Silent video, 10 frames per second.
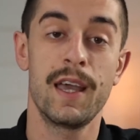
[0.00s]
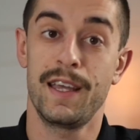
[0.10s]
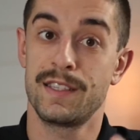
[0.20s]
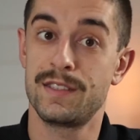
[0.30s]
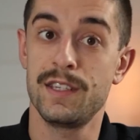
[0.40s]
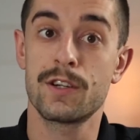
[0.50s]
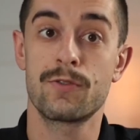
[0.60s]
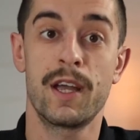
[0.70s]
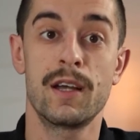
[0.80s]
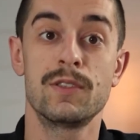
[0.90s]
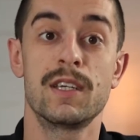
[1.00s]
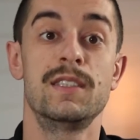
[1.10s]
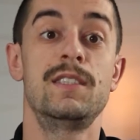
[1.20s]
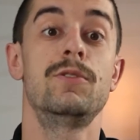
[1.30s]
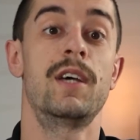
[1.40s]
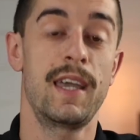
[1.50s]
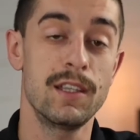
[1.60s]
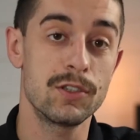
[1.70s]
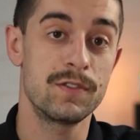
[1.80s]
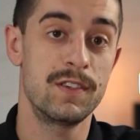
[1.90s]
and stick around until the
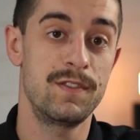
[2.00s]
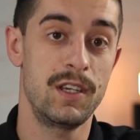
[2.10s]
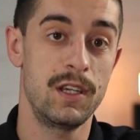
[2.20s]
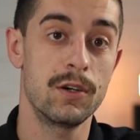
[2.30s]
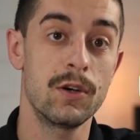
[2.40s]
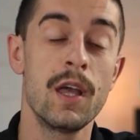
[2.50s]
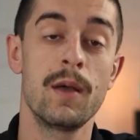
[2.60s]
end of the video